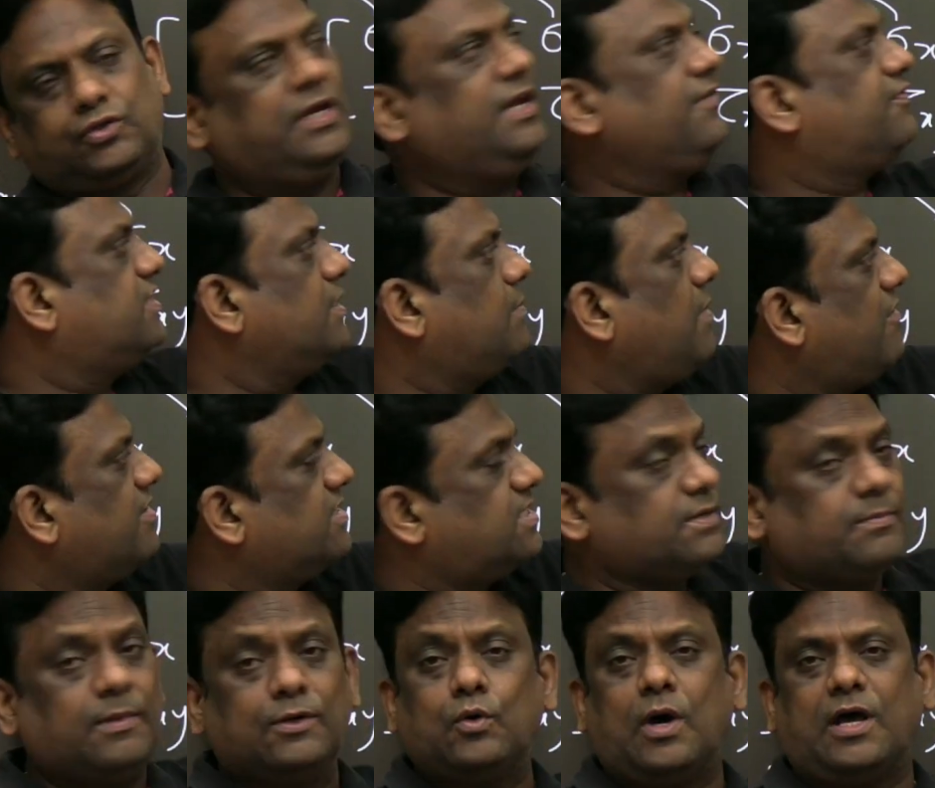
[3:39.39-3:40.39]
If sigma 1,
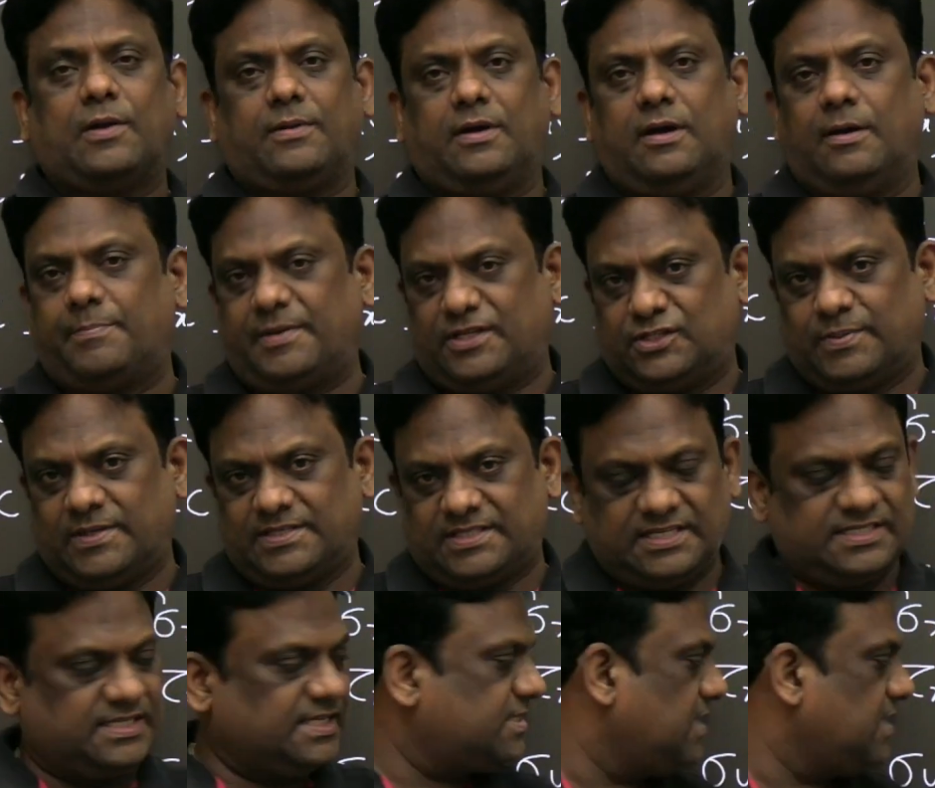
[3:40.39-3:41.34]
sigma 2 are principal stresses,